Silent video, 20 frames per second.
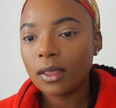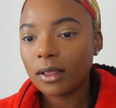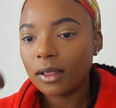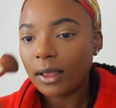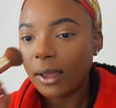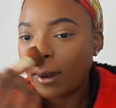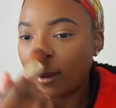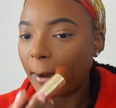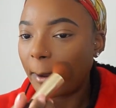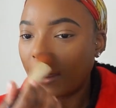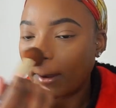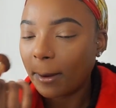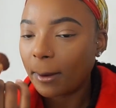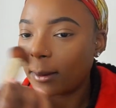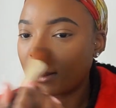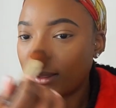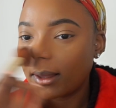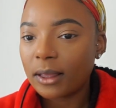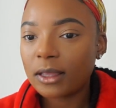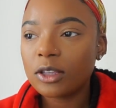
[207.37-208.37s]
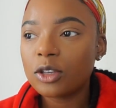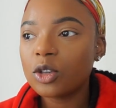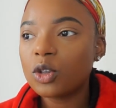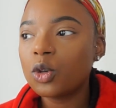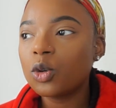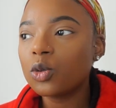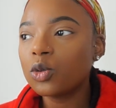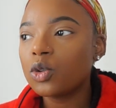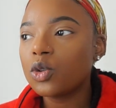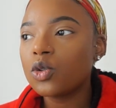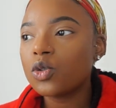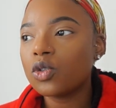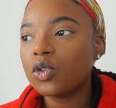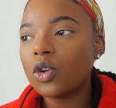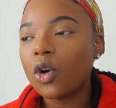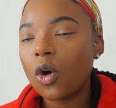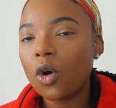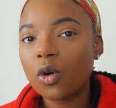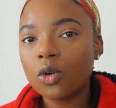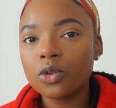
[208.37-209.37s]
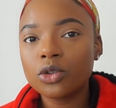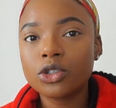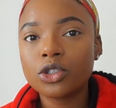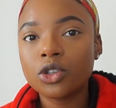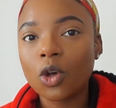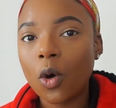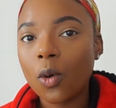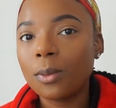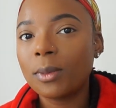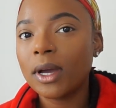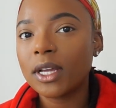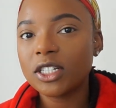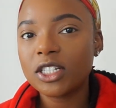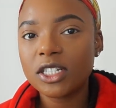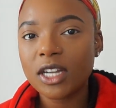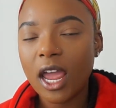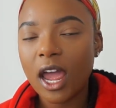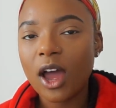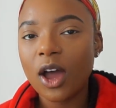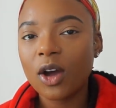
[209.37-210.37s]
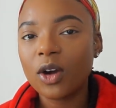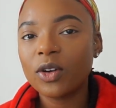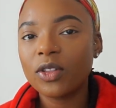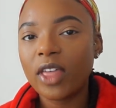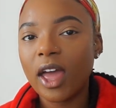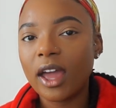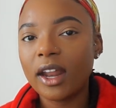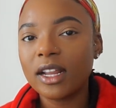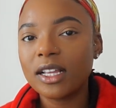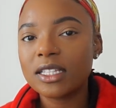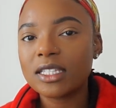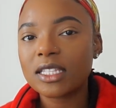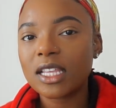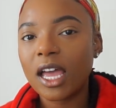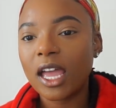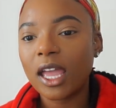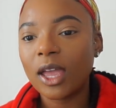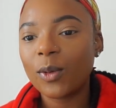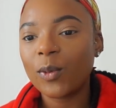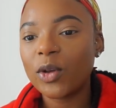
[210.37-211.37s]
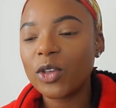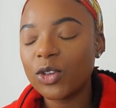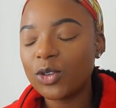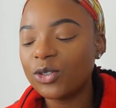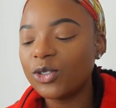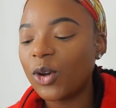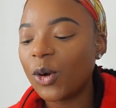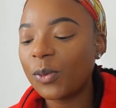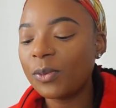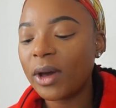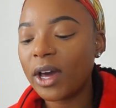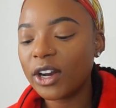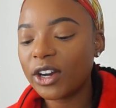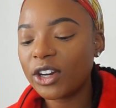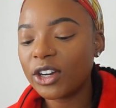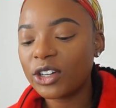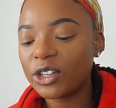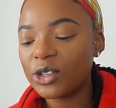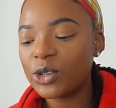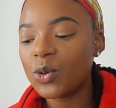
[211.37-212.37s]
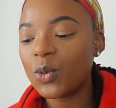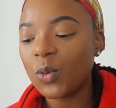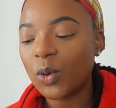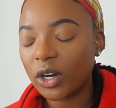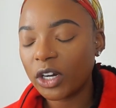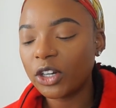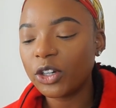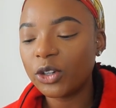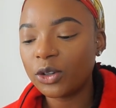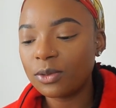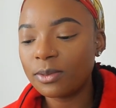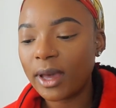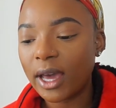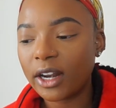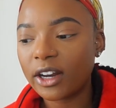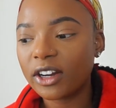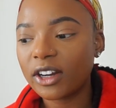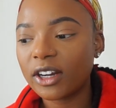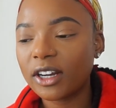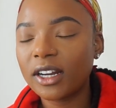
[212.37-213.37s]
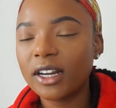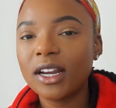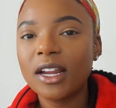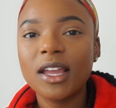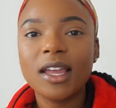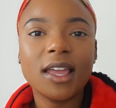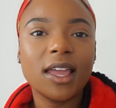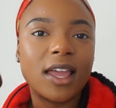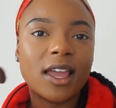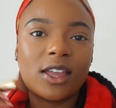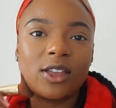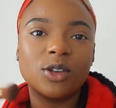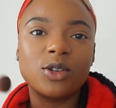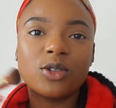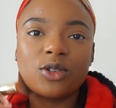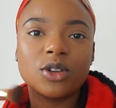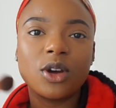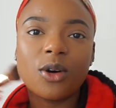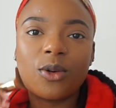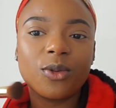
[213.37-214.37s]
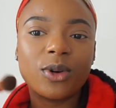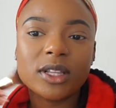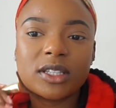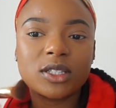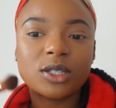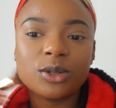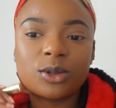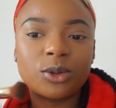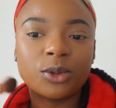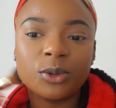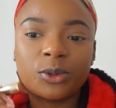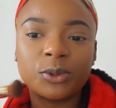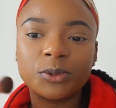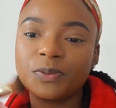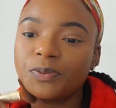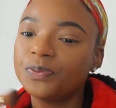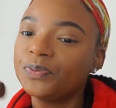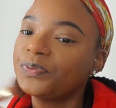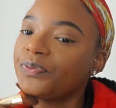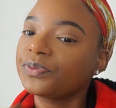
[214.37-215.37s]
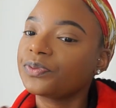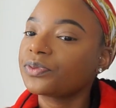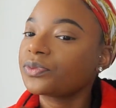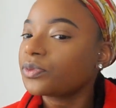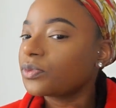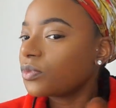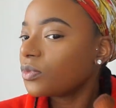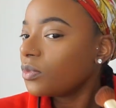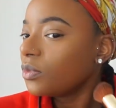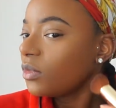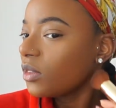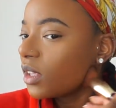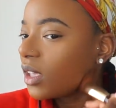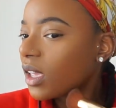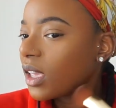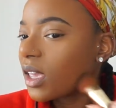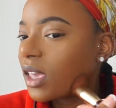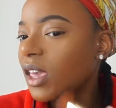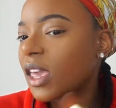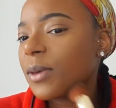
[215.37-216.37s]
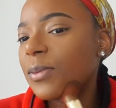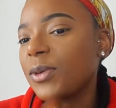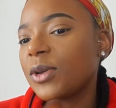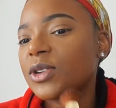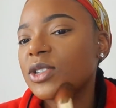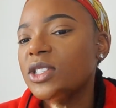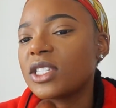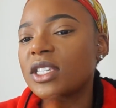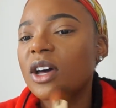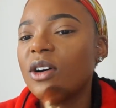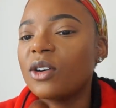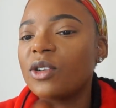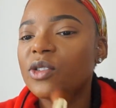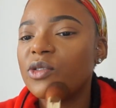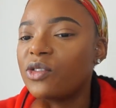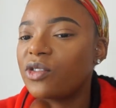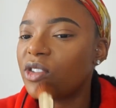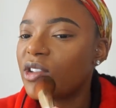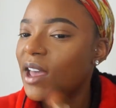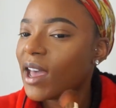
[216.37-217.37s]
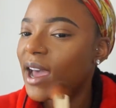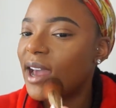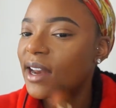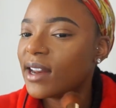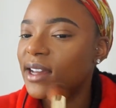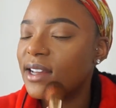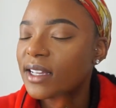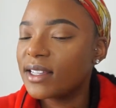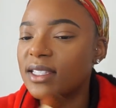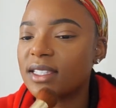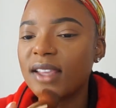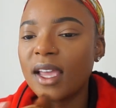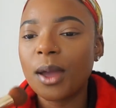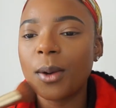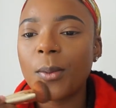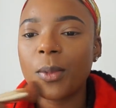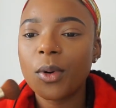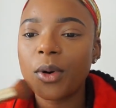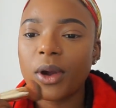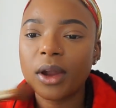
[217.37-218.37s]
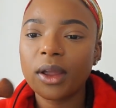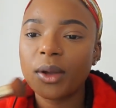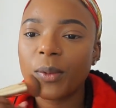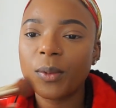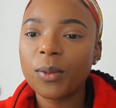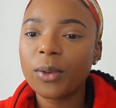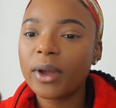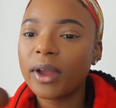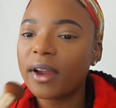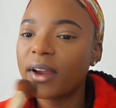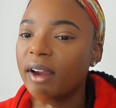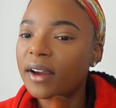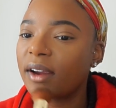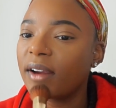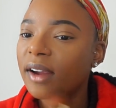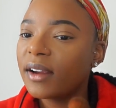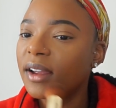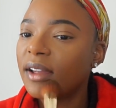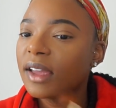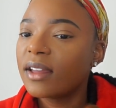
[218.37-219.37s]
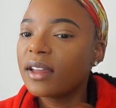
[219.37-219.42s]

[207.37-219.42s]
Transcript: like, you know so much now that it's like, when you know better, you want to do better. And you don't want to keep yourself at a standpoint where,